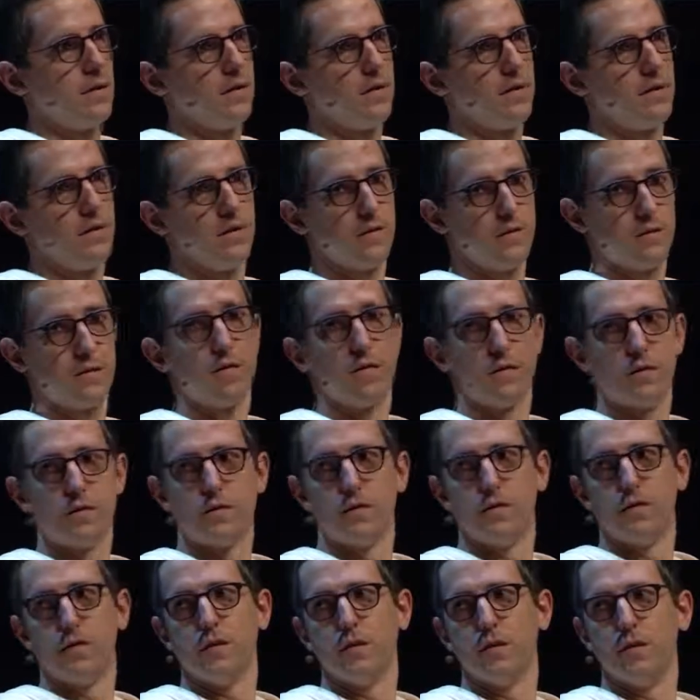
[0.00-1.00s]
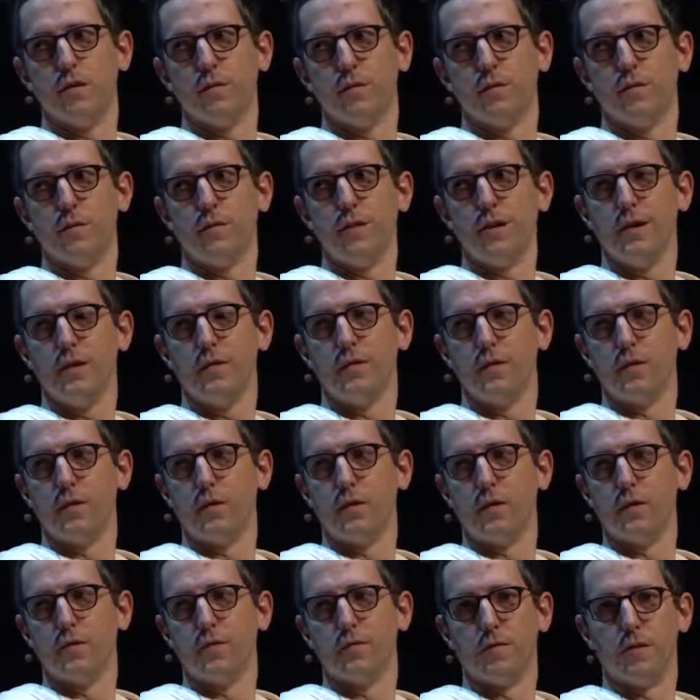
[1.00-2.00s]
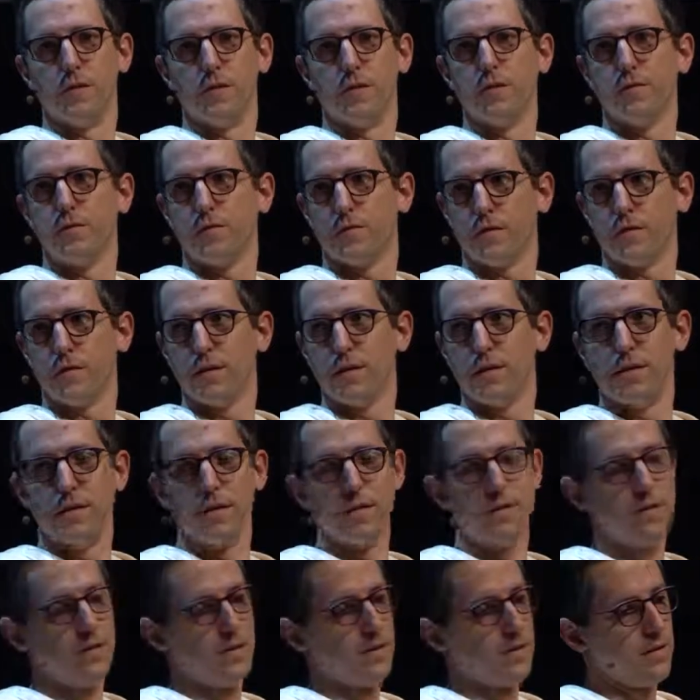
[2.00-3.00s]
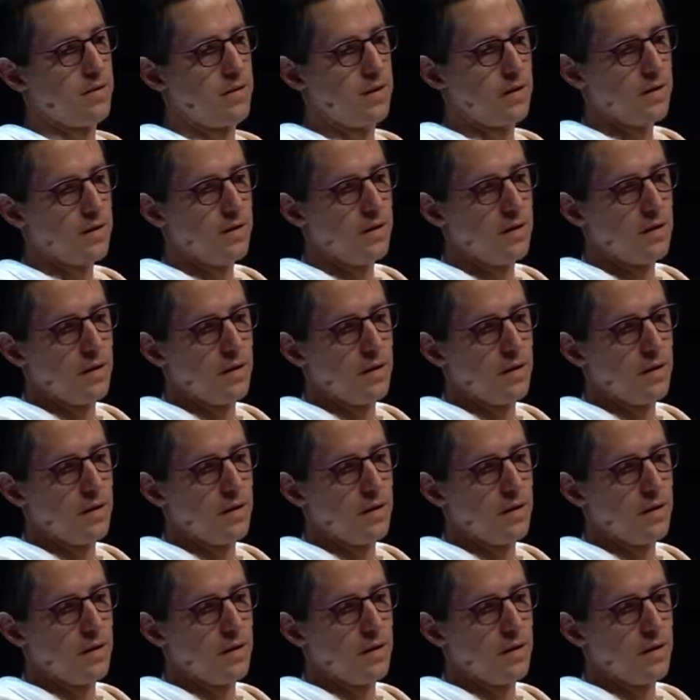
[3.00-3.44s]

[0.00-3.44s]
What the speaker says: this culture is an amazing one of love. And I think that